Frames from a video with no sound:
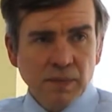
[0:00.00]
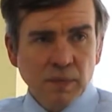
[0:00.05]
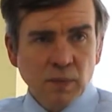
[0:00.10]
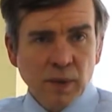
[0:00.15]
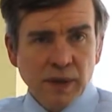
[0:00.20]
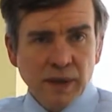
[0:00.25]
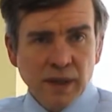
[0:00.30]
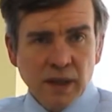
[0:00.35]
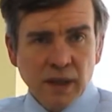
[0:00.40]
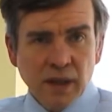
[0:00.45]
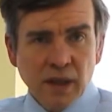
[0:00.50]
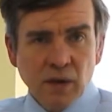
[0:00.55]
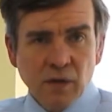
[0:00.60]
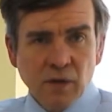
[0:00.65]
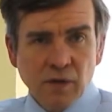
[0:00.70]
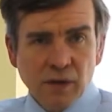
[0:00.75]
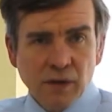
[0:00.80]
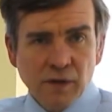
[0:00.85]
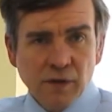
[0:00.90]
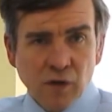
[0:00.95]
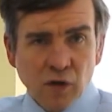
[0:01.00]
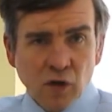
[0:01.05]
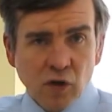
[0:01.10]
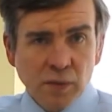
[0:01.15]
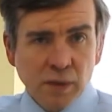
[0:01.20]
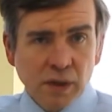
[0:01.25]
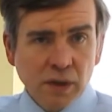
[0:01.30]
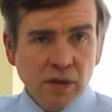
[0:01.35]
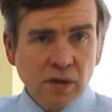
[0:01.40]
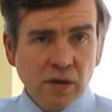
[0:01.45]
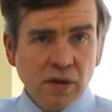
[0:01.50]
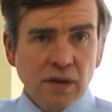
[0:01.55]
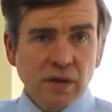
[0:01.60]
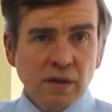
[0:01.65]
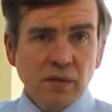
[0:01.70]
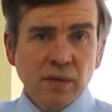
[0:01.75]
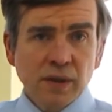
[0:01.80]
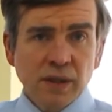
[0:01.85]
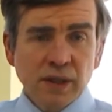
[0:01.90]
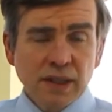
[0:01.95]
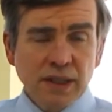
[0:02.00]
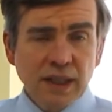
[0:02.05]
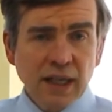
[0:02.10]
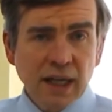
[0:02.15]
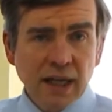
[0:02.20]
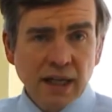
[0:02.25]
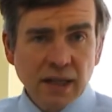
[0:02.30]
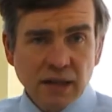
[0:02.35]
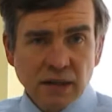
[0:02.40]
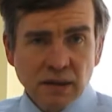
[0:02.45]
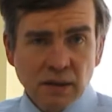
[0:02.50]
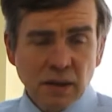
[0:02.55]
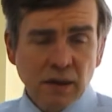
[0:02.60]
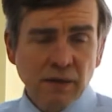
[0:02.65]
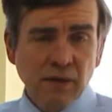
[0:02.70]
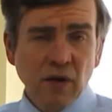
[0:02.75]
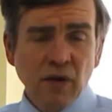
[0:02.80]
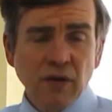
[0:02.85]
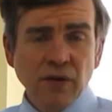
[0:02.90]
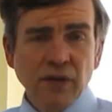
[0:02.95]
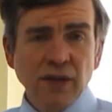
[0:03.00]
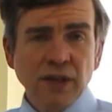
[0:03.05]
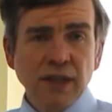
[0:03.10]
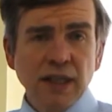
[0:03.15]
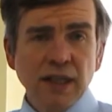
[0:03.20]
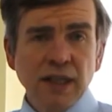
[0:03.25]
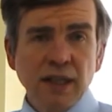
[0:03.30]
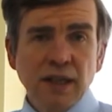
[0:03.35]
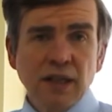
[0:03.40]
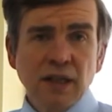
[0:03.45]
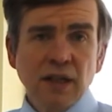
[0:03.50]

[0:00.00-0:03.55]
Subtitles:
whether you go for the formal look with the ties on today,